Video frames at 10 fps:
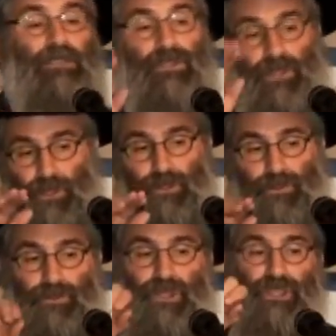
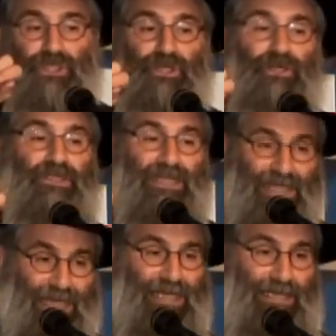You just turned the
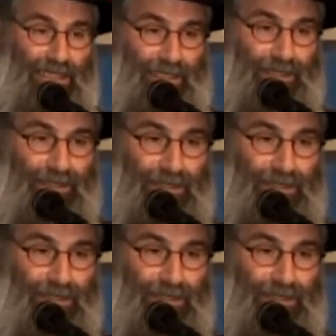key.